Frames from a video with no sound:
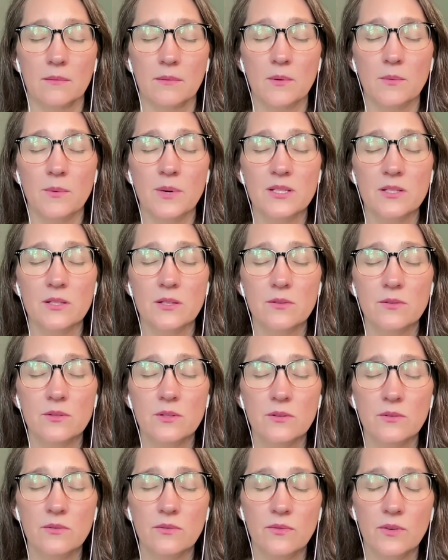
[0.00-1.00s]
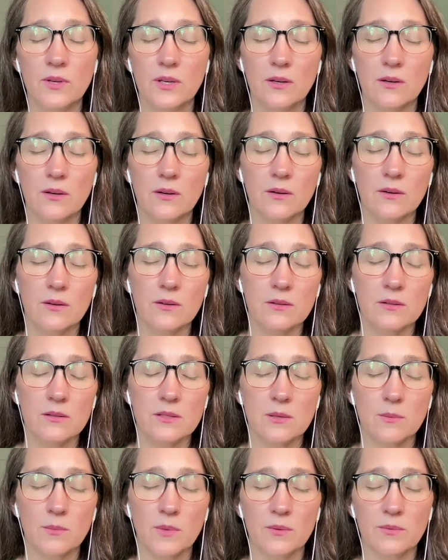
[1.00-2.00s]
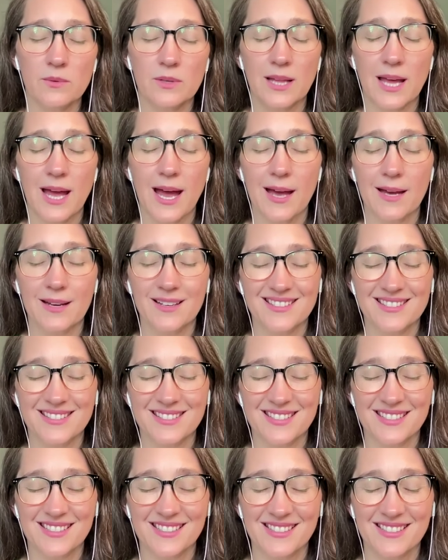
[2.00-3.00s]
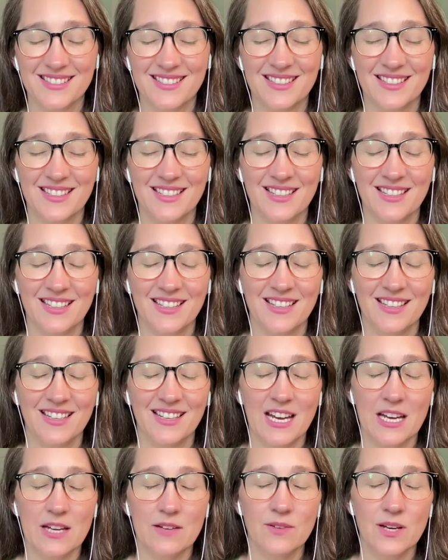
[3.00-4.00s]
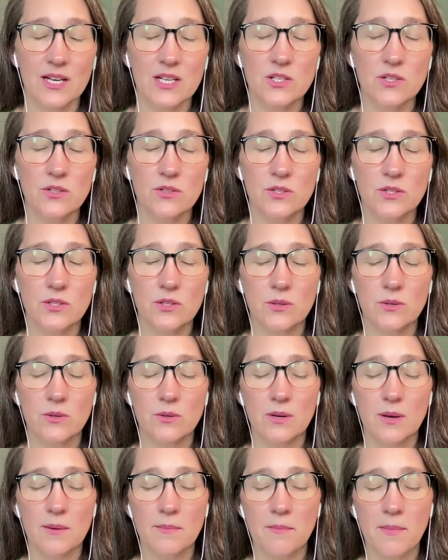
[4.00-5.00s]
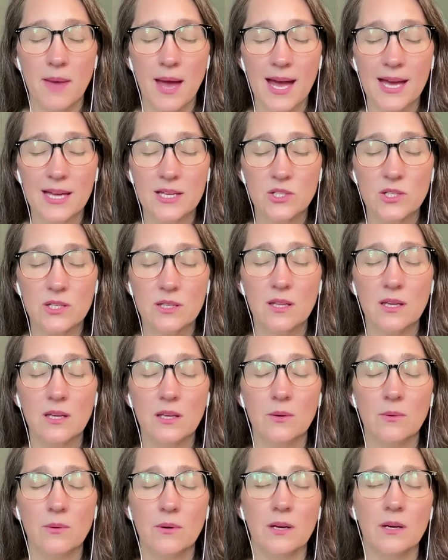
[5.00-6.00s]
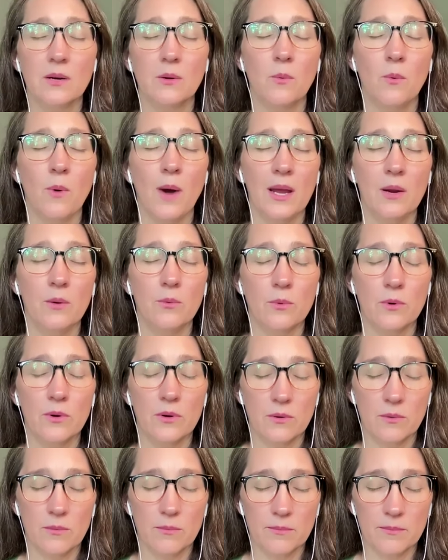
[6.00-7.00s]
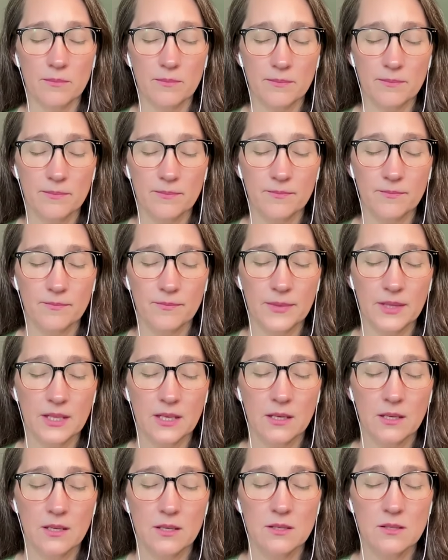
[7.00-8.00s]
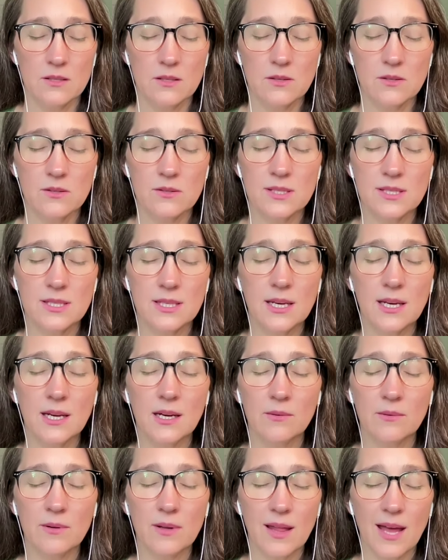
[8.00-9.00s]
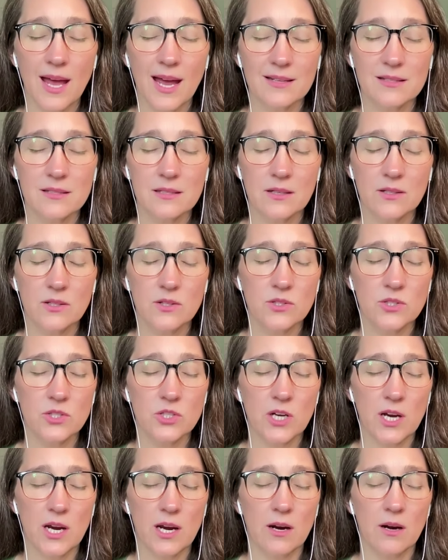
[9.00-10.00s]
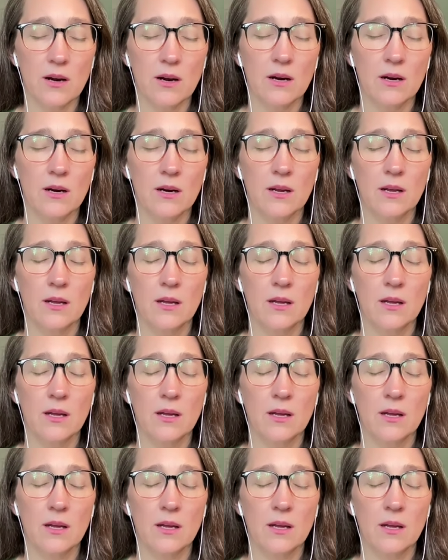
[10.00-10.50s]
But once you do feel somewhat relaxed, I invite you to imagine that you are in a white room. So you're sitting relaxed on your chair,